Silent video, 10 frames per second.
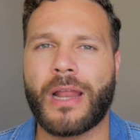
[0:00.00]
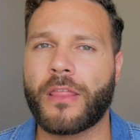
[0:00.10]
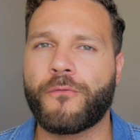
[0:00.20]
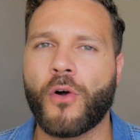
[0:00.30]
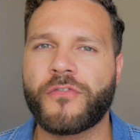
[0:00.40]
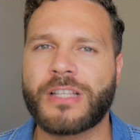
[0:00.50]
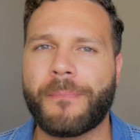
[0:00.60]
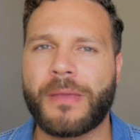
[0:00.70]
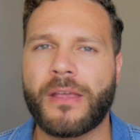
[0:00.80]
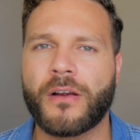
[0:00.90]
Now, the fourth
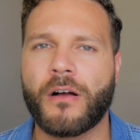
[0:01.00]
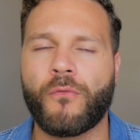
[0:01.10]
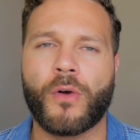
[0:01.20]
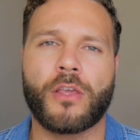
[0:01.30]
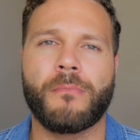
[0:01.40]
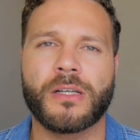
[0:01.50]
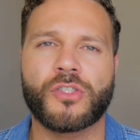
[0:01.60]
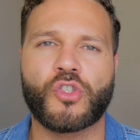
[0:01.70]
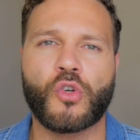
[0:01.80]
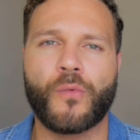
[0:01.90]
step here of what you
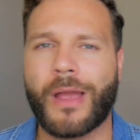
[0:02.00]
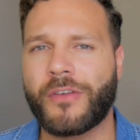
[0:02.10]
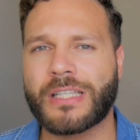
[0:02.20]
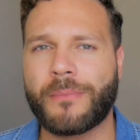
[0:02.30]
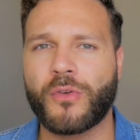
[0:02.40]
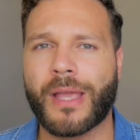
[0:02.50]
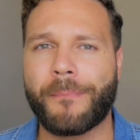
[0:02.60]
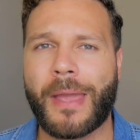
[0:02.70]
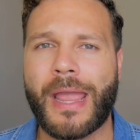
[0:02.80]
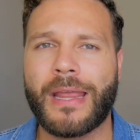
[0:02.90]
must do every time you
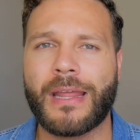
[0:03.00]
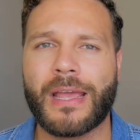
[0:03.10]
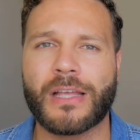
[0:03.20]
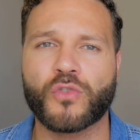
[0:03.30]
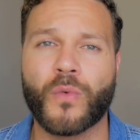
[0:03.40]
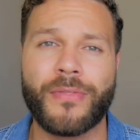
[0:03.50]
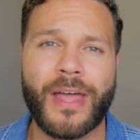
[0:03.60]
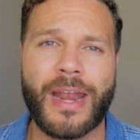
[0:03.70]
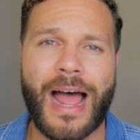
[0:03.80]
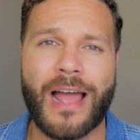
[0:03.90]
get paid is one
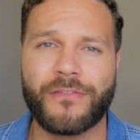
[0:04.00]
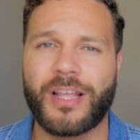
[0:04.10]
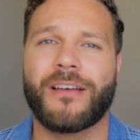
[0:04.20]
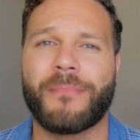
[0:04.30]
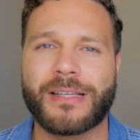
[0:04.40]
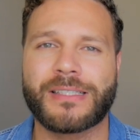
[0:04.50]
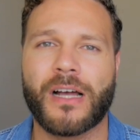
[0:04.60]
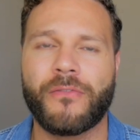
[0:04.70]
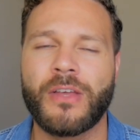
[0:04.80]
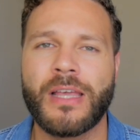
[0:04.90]
that I've done
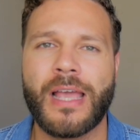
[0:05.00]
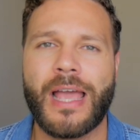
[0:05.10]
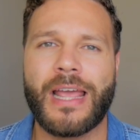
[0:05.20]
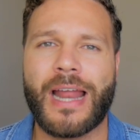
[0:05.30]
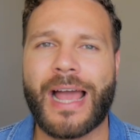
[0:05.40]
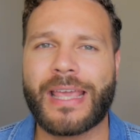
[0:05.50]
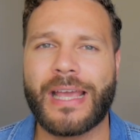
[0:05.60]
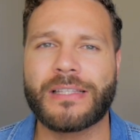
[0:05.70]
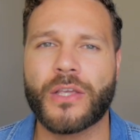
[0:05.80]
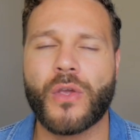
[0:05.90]
myself, and I
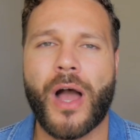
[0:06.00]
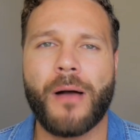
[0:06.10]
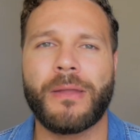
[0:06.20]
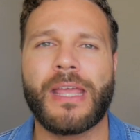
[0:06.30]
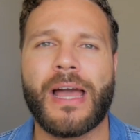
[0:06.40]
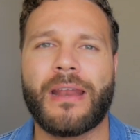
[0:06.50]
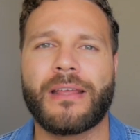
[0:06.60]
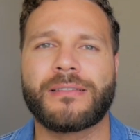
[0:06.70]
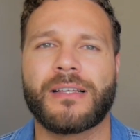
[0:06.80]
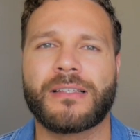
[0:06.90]
can't tell you how many
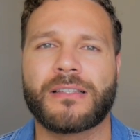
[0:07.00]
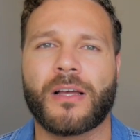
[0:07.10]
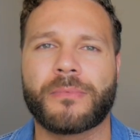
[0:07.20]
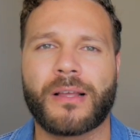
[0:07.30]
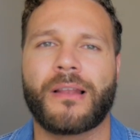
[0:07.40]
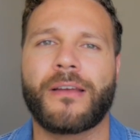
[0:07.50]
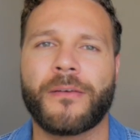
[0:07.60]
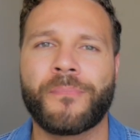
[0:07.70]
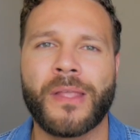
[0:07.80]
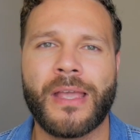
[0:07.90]
headaches this has helped
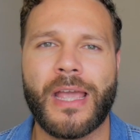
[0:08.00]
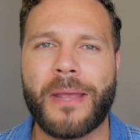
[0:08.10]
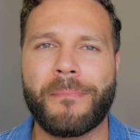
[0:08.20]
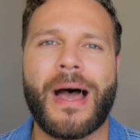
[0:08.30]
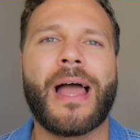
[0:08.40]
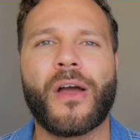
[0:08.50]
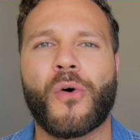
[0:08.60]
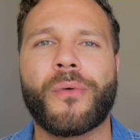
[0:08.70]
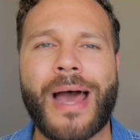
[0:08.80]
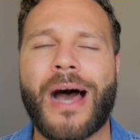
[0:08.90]
clear in my
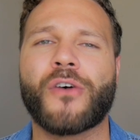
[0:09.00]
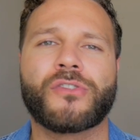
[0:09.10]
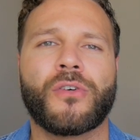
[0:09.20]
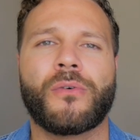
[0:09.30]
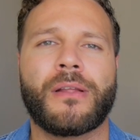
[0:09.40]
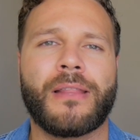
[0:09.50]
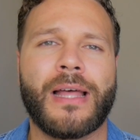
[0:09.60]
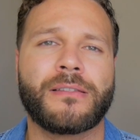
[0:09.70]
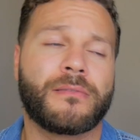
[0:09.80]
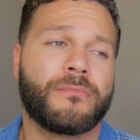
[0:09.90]
own household, and
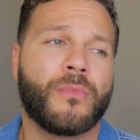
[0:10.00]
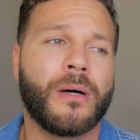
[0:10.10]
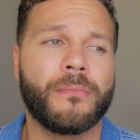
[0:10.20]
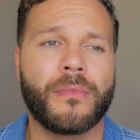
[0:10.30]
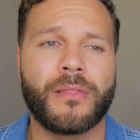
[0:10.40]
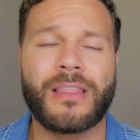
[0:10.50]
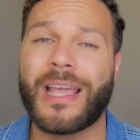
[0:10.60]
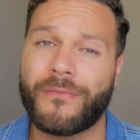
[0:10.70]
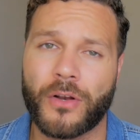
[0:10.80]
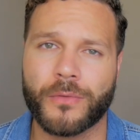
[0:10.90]
that's, well,
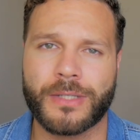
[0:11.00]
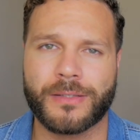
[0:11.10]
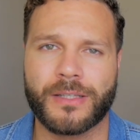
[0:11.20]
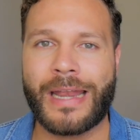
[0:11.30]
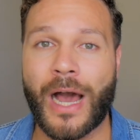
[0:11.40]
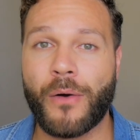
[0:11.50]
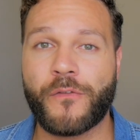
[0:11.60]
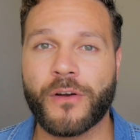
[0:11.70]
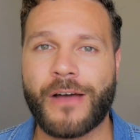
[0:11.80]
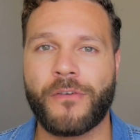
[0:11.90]
the envelope system. Now,
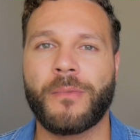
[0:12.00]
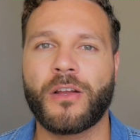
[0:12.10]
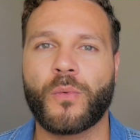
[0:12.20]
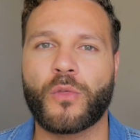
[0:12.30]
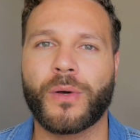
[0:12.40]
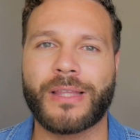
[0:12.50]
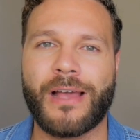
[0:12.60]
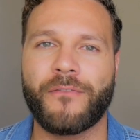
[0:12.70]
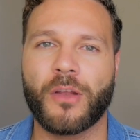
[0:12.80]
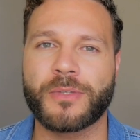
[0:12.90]
if you're not familiar with what the
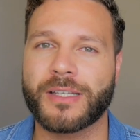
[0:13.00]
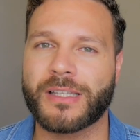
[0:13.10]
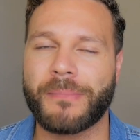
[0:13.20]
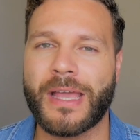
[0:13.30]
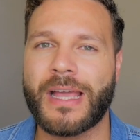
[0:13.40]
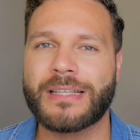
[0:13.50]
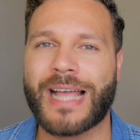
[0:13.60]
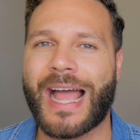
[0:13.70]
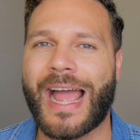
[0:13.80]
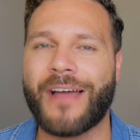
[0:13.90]
envelope system is,
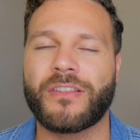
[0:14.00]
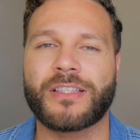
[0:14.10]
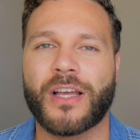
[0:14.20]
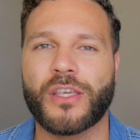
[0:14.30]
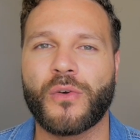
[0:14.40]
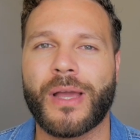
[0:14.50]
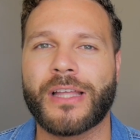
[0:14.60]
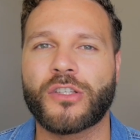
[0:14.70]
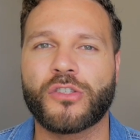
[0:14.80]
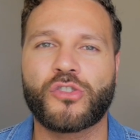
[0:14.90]
I have to tell you
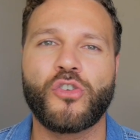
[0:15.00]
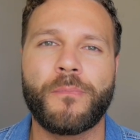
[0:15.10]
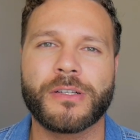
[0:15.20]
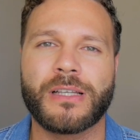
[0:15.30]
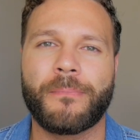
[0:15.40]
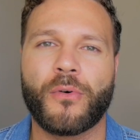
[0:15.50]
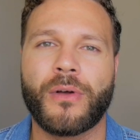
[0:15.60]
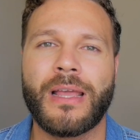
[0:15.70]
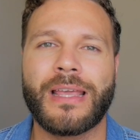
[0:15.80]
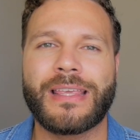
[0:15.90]
it's super
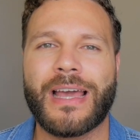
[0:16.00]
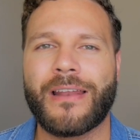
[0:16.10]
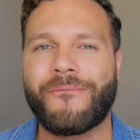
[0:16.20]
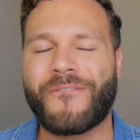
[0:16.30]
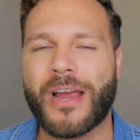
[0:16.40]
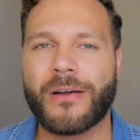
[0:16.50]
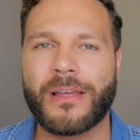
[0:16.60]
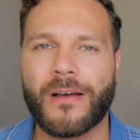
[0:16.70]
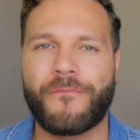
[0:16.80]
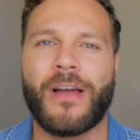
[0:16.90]
simple yet very
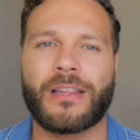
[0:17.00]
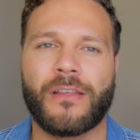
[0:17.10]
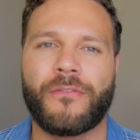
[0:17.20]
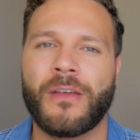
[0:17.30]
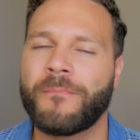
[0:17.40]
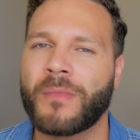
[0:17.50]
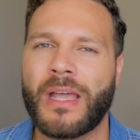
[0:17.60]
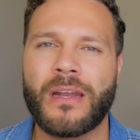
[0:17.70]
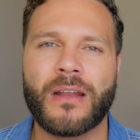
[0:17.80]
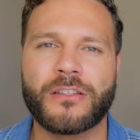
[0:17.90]
effective.
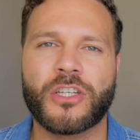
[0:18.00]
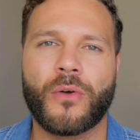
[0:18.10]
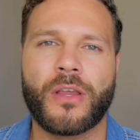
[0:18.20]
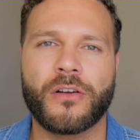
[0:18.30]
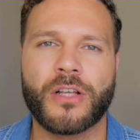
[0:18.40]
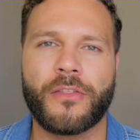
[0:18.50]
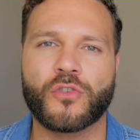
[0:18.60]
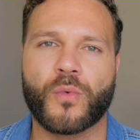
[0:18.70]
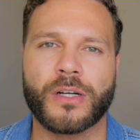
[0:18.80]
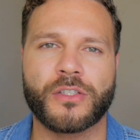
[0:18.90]
In a nutshell, here's how this
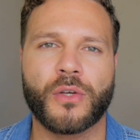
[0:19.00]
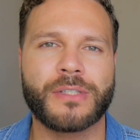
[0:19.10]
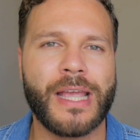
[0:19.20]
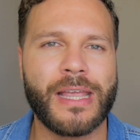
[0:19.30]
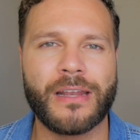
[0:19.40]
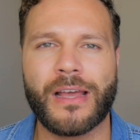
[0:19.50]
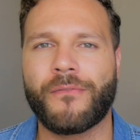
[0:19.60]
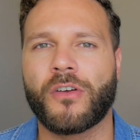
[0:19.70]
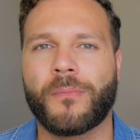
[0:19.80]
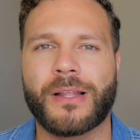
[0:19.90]
works. You'll take an
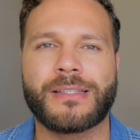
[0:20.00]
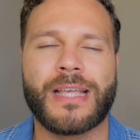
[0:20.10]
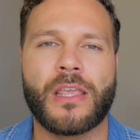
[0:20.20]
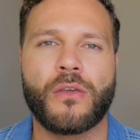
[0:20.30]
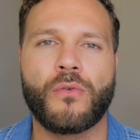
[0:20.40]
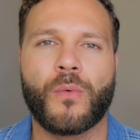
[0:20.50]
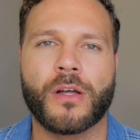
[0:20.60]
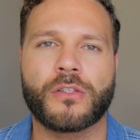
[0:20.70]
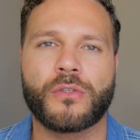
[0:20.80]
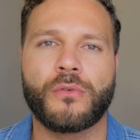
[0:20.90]
envelope. Let's say you
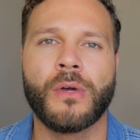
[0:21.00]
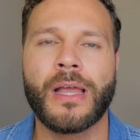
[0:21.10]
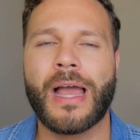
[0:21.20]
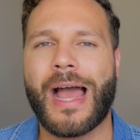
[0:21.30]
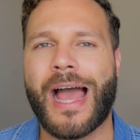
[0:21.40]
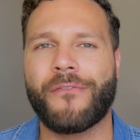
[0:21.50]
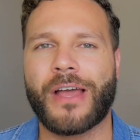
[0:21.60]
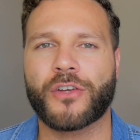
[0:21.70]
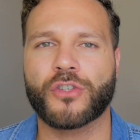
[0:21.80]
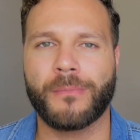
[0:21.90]
want to have
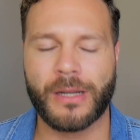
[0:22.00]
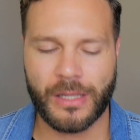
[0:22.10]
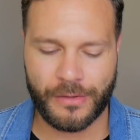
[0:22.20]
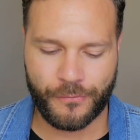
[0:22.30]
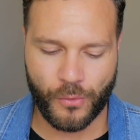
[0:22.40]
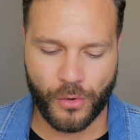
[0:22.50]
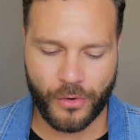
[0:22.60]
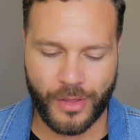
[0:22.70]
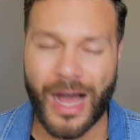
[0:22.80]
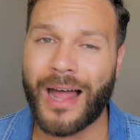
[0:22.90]
extra money
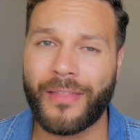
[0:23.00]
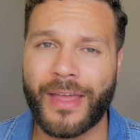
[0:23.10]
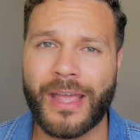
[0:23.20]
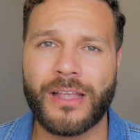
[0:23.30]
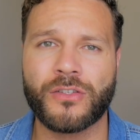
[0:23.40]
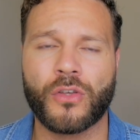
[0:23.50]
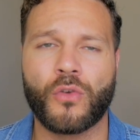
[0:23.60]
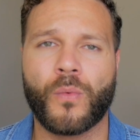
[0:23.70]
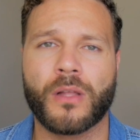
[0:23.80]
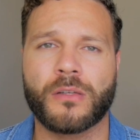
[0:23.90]
for the holidays,
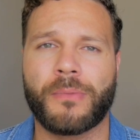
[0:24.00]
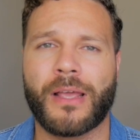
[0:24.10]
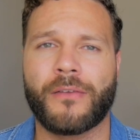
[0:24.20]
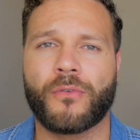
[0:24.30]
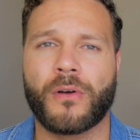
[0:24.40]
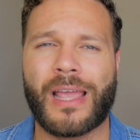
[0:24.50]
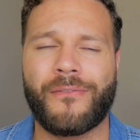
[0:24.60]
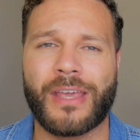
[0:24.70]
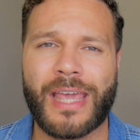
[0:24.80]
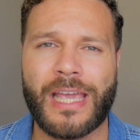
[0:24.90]
you want to plan for a
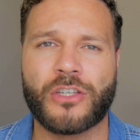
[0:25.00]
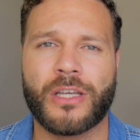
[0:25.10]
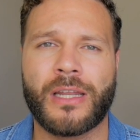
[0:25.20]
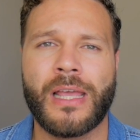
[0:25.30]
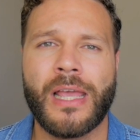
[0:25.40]
vacation,